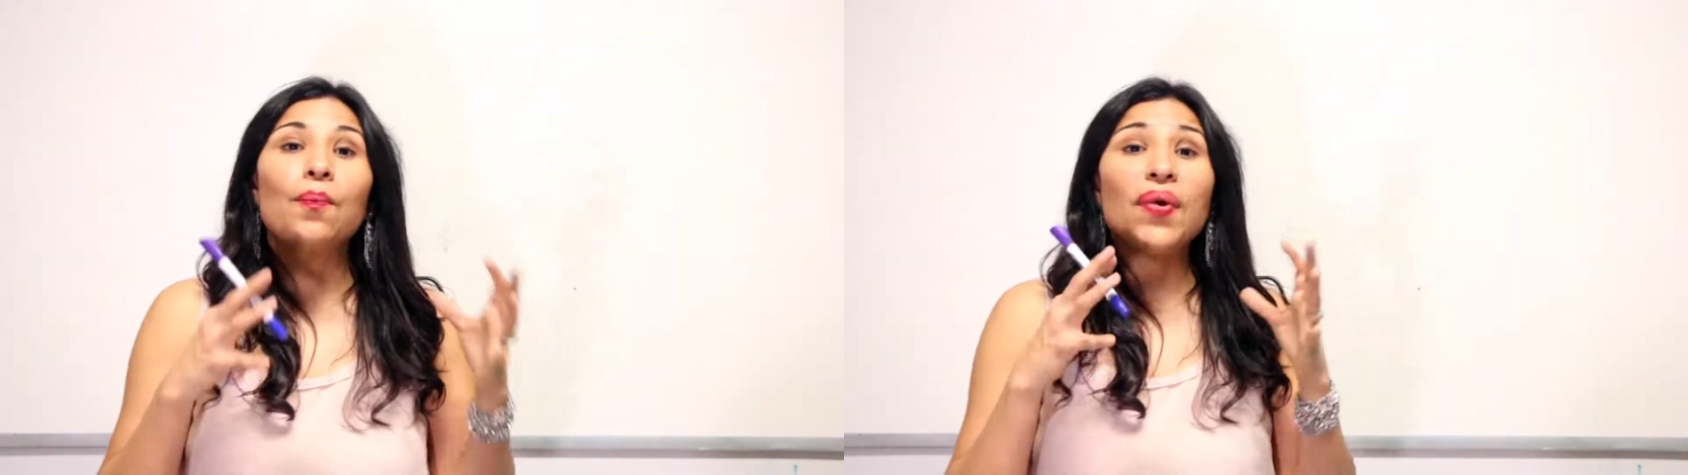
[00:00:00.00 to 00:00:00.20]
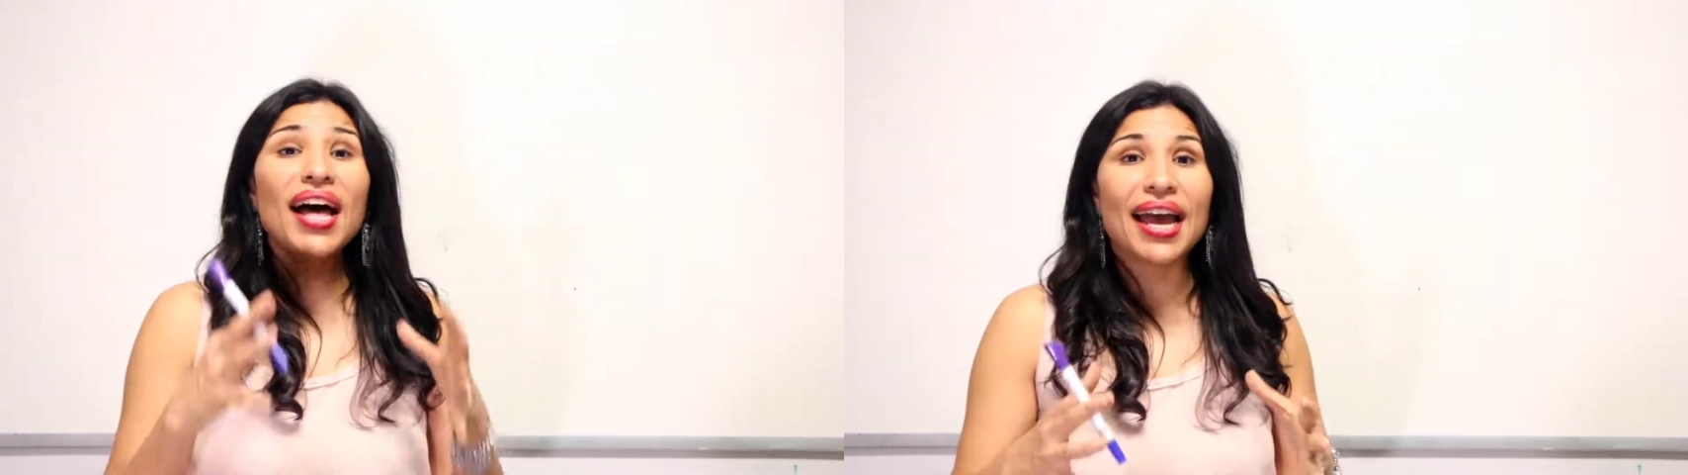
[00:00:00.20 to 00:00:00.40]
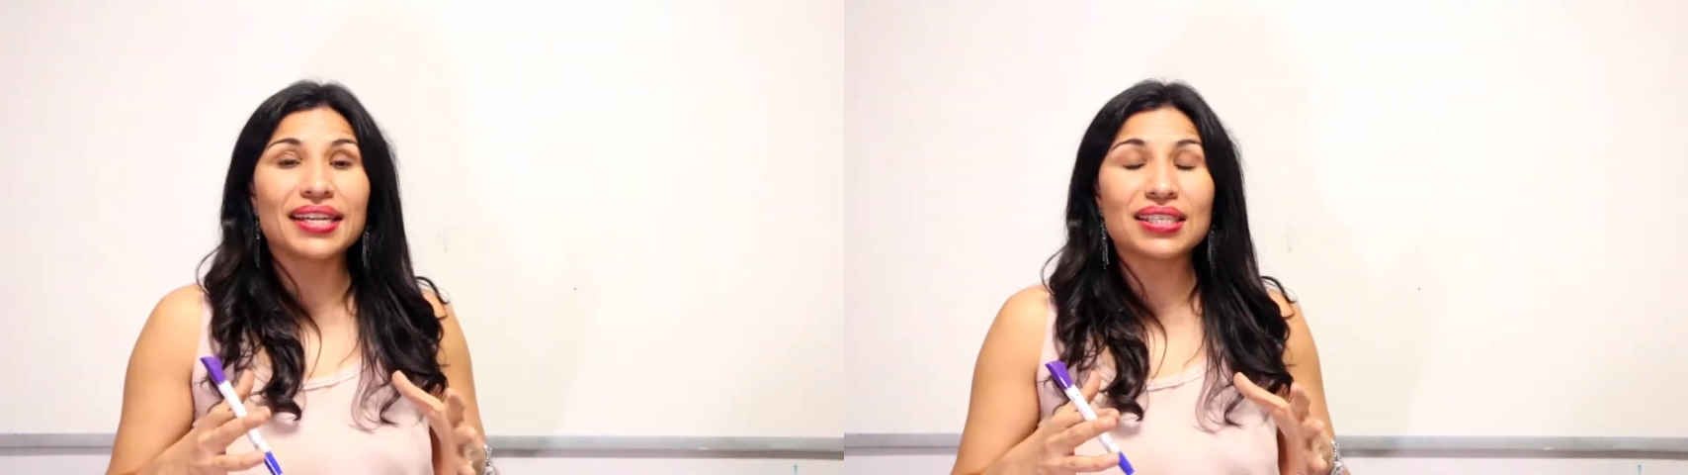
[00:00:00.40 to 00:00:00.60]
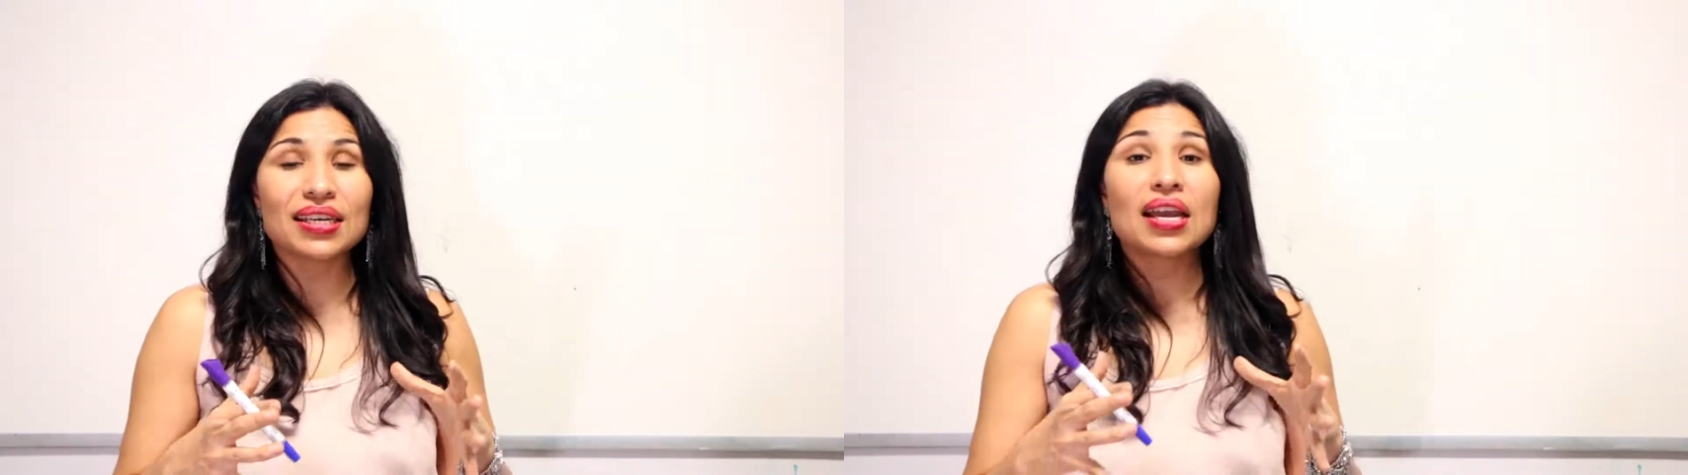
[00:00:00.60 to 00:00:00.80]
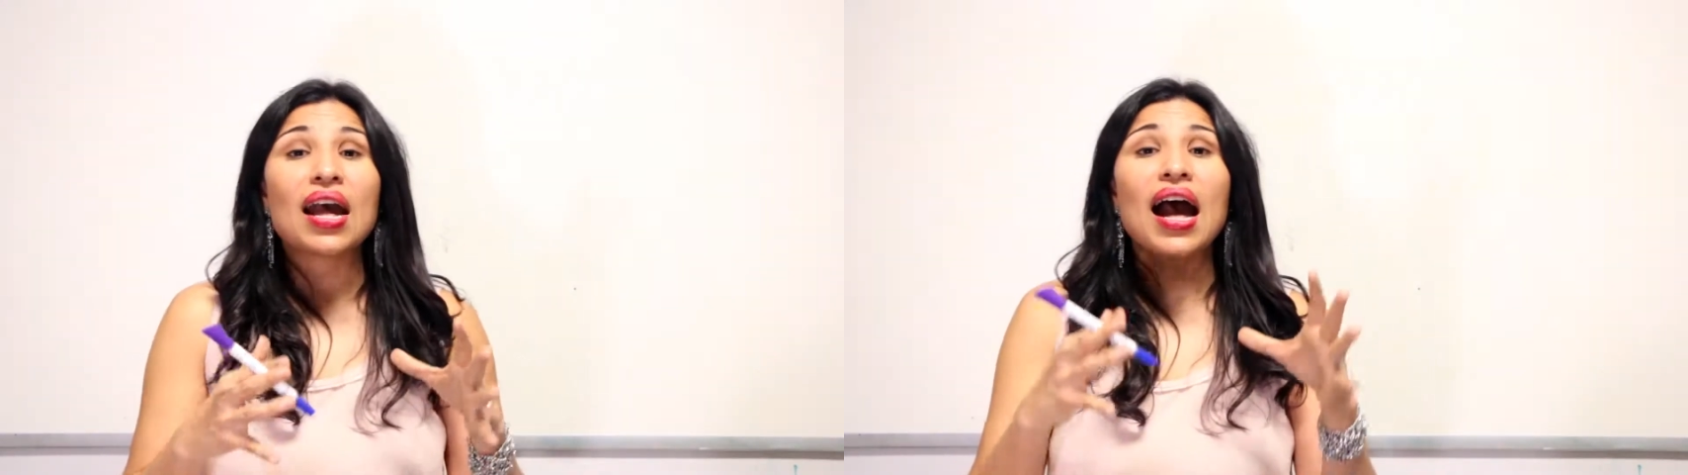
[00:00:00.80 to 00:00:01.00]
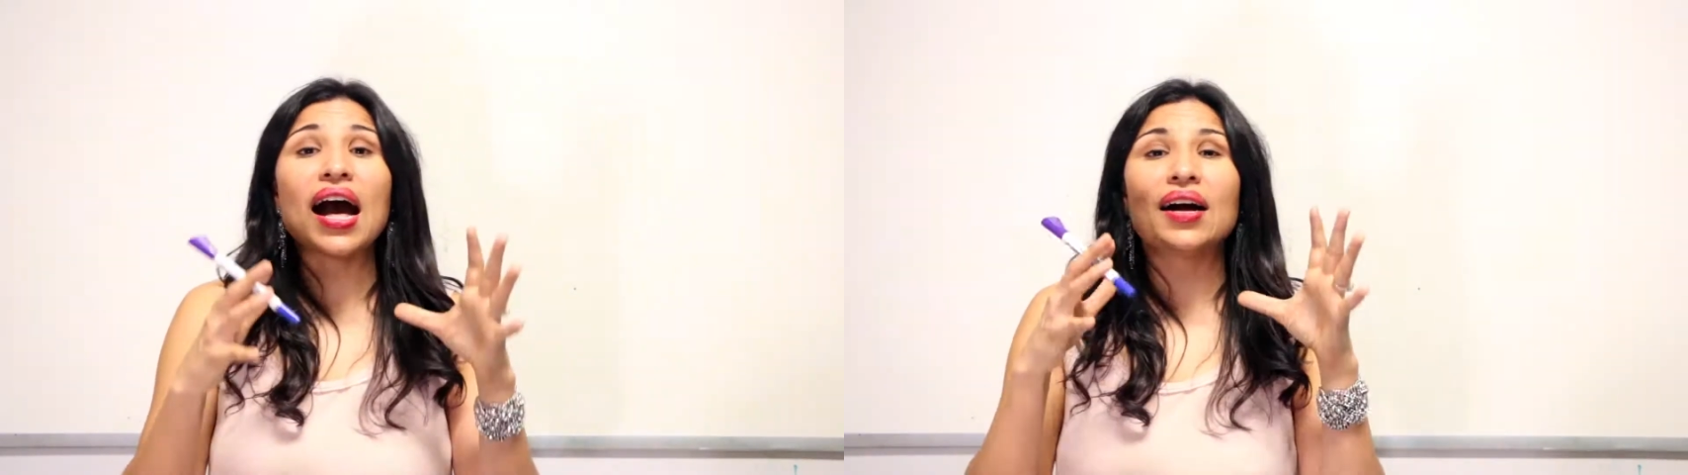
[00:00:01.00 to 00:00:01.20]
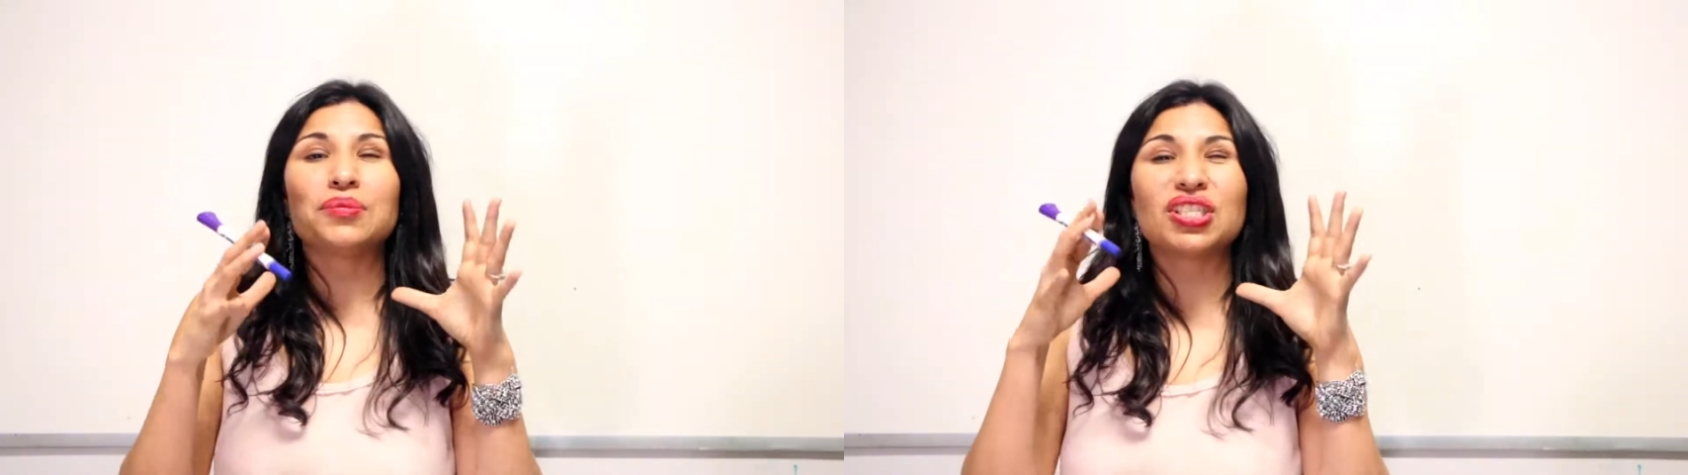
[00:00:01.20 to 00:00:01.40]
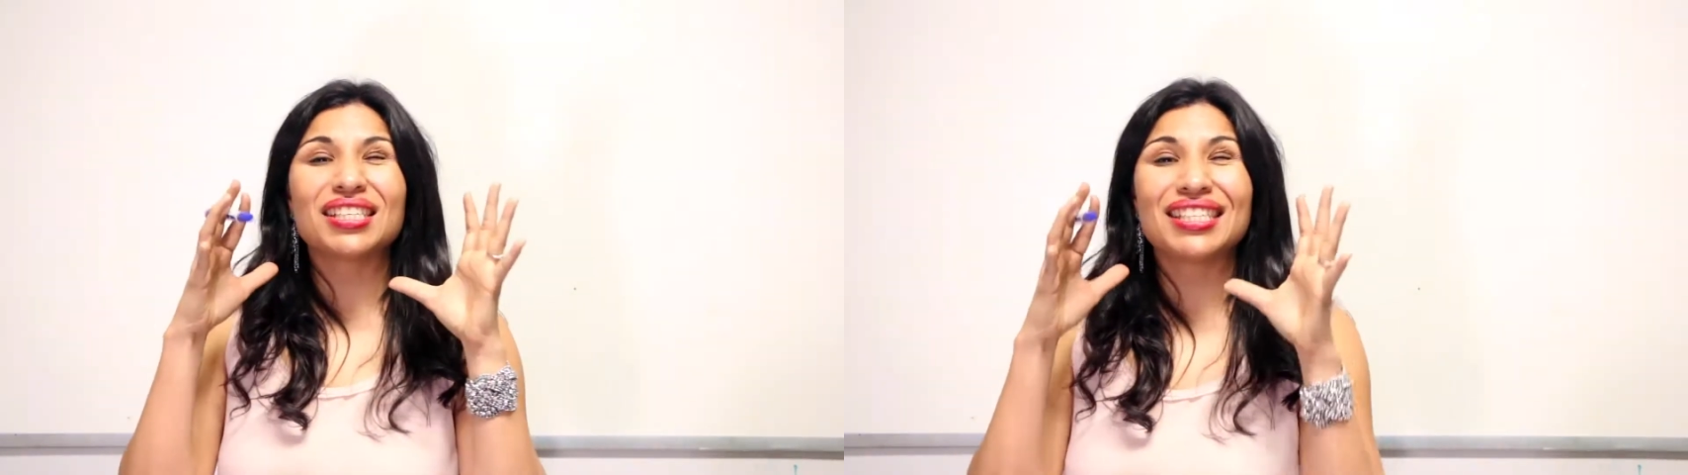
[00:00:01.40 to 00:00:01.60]
but
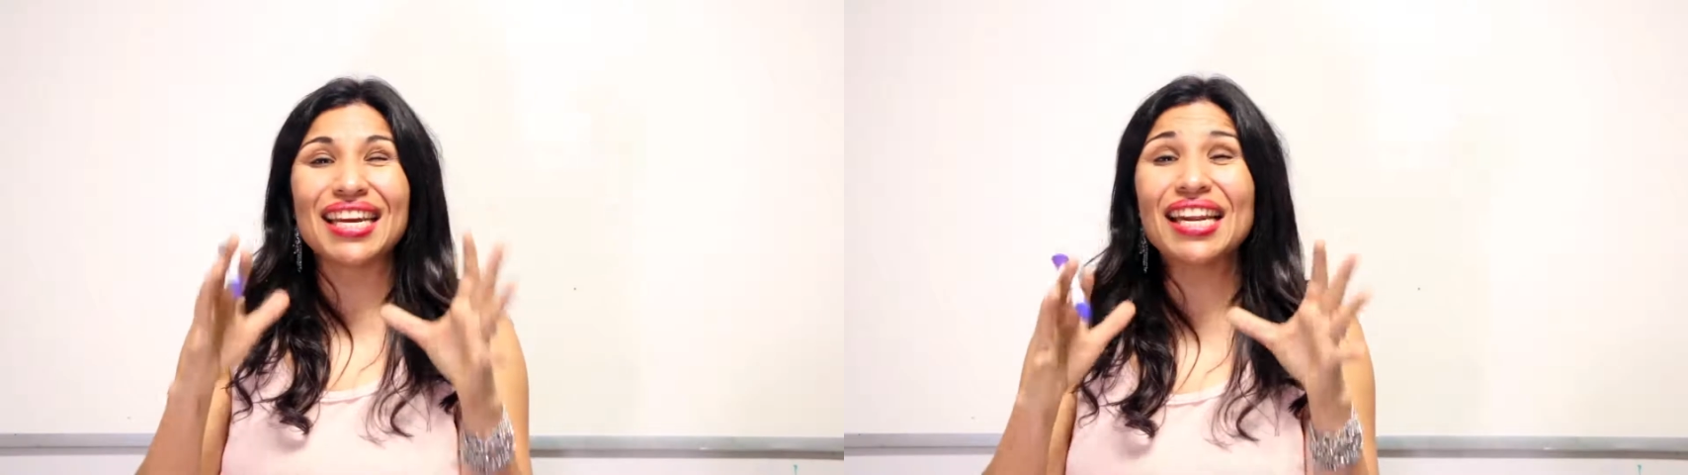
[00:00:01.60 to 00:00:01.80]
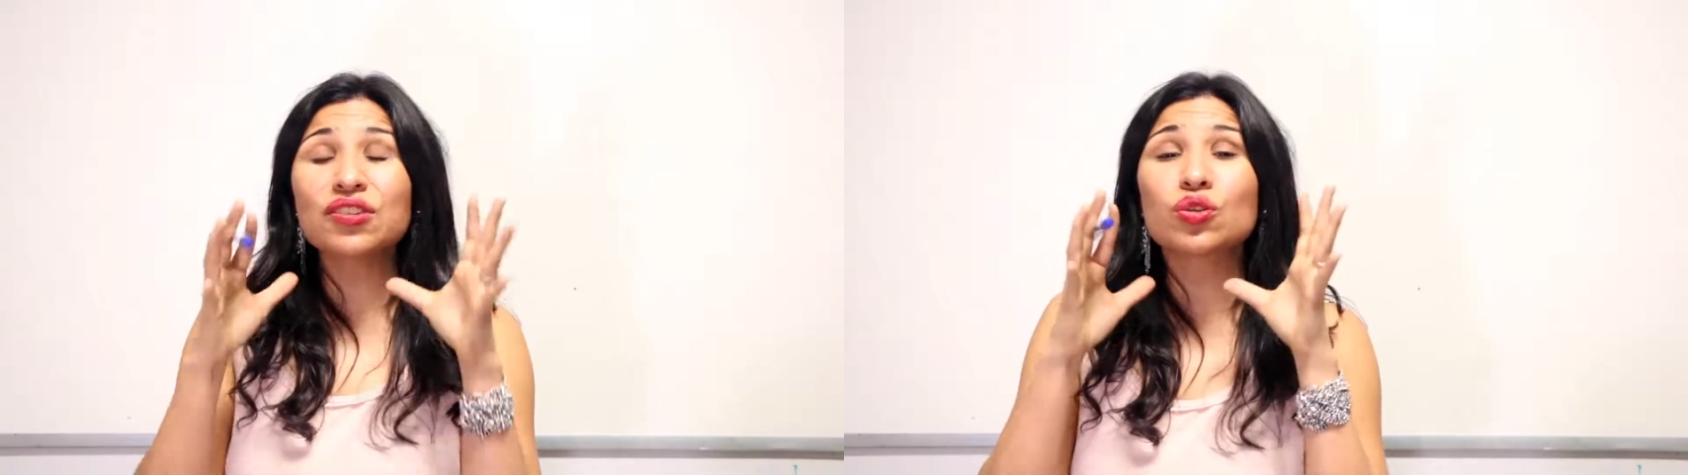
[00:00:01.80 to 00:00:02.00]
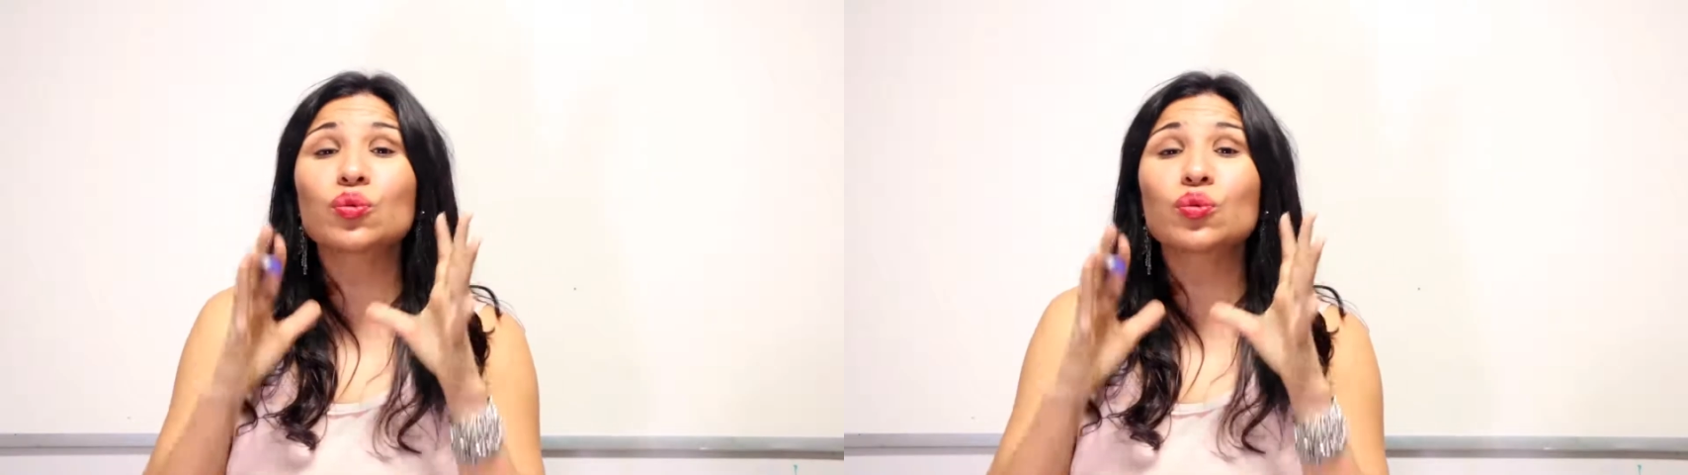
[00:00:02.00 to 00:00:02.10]
she didn't